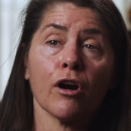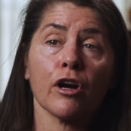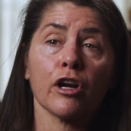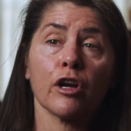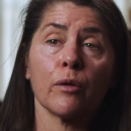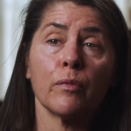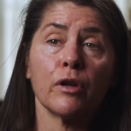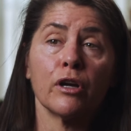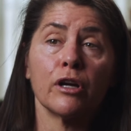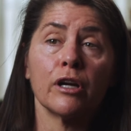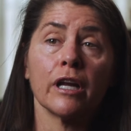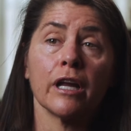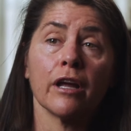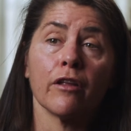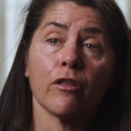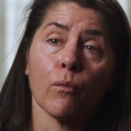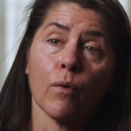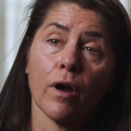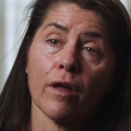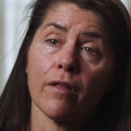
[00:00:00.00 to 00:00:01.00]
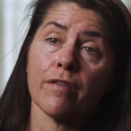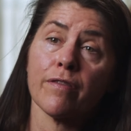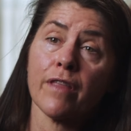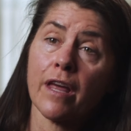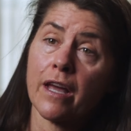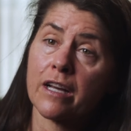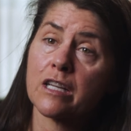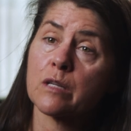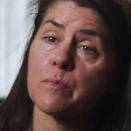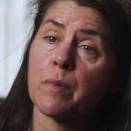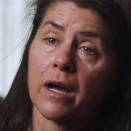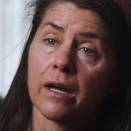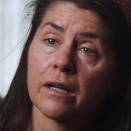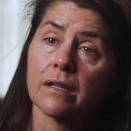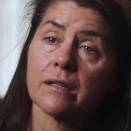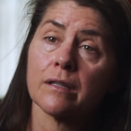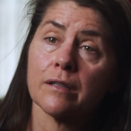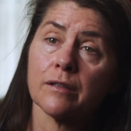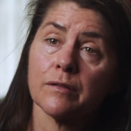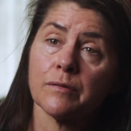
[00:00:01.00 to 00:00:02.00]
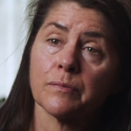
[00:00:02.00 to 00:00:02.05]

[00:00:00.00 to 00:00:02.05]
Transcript: our community in the way that they expect.